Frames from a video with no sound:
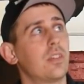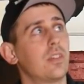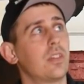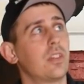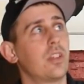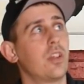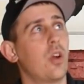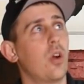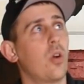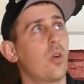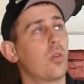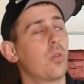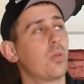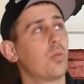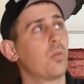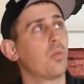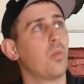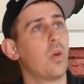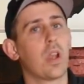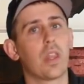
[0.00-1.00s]
You know,
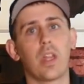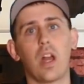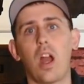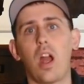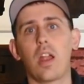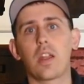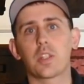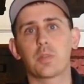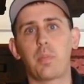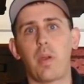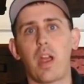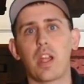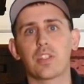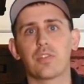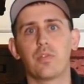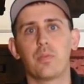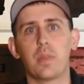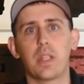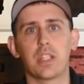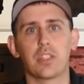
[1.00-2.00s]
one of the hardest parts
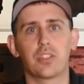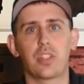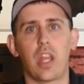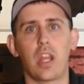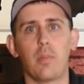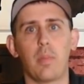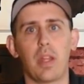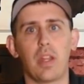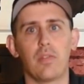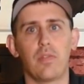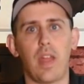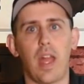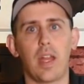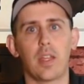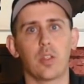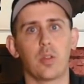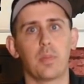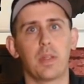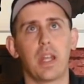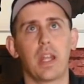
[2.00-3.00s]
for me is sentimental
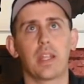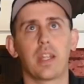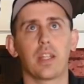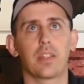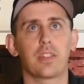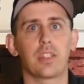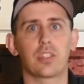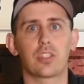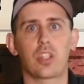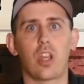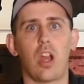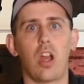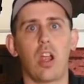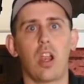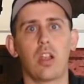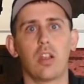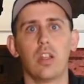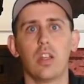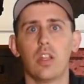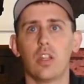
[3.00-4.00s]
value. I mean, I got this
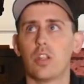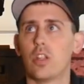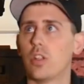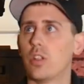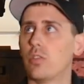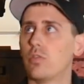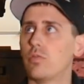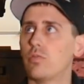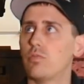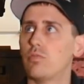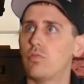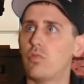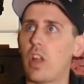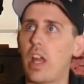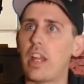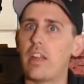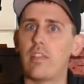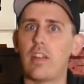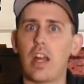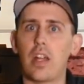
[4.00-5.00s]
car
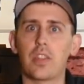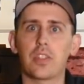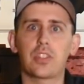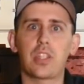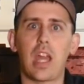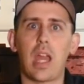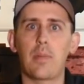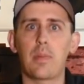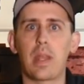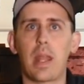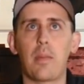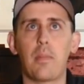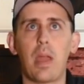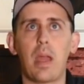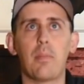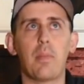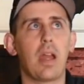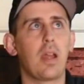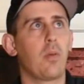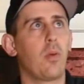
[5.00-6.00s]
right around the time that I
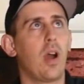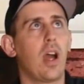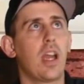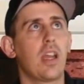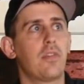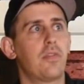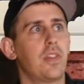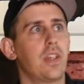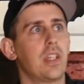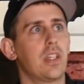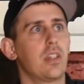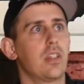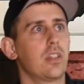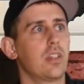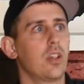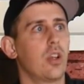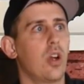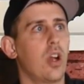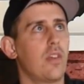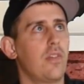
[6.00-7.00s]
met my wife, and,
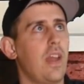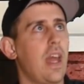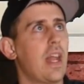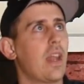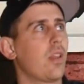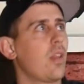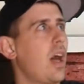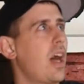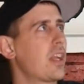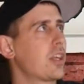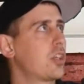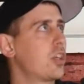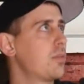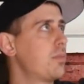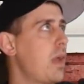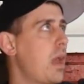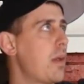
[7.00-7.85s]
you know, I've had a lot of good